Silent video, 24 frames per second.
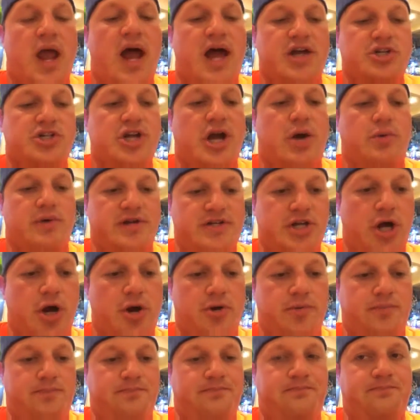"I shall
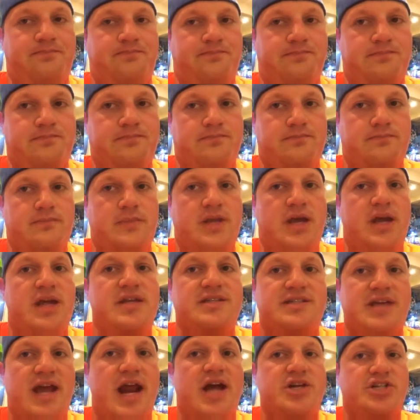return."
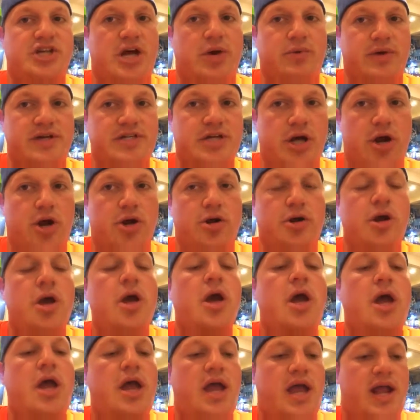He said, "I shall return,"
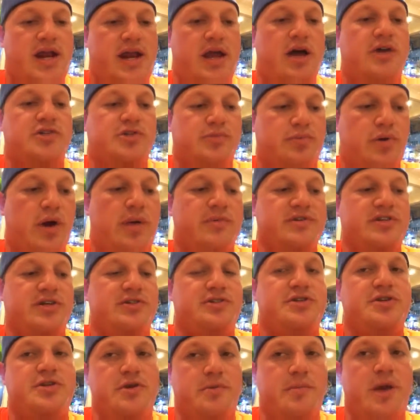and he also promised
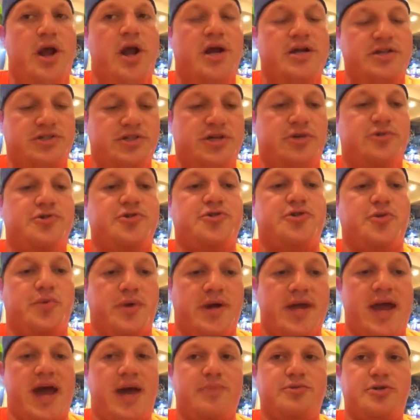us to the American soldiers who
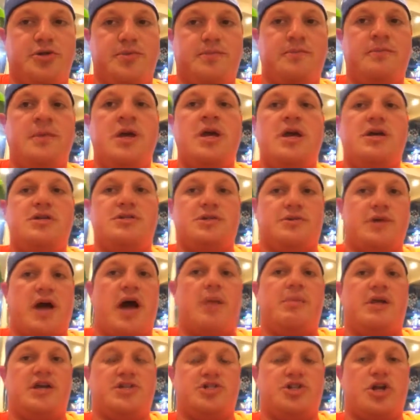were captured. So
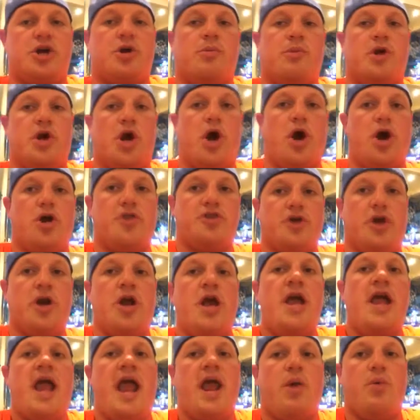God bless General MacArthur.
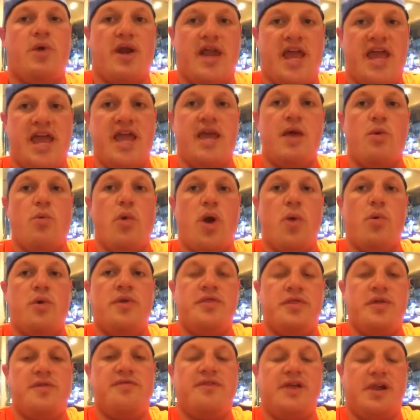And
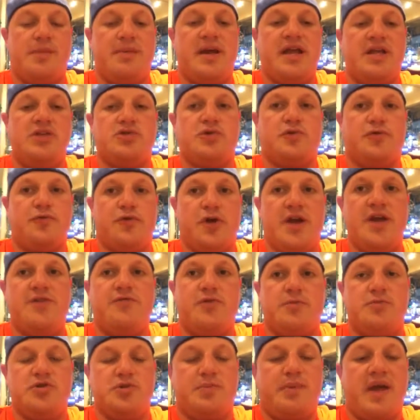when the Philippines were freed
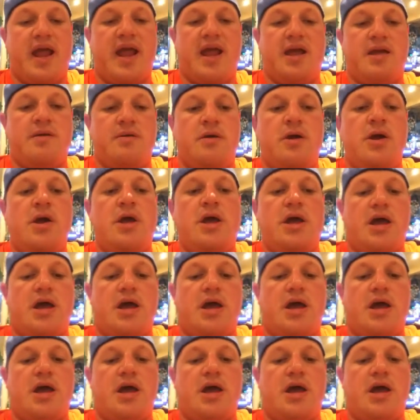from Japan,